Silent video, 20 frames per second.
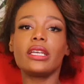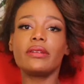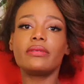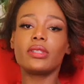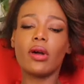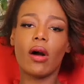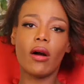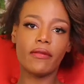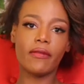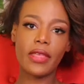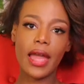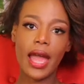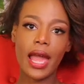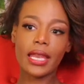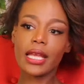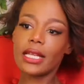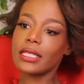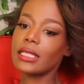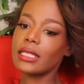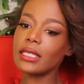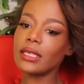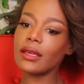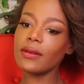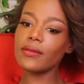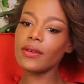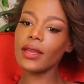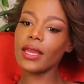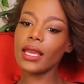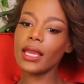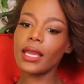gives off that. It's
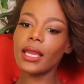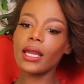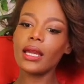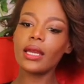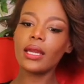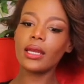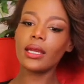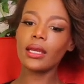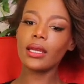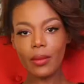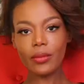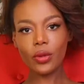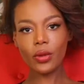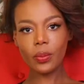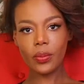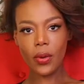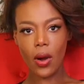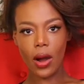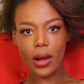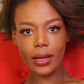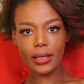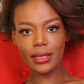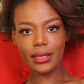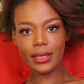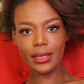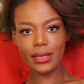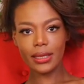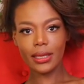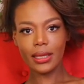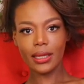giving, I'm the
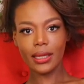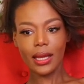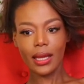boss,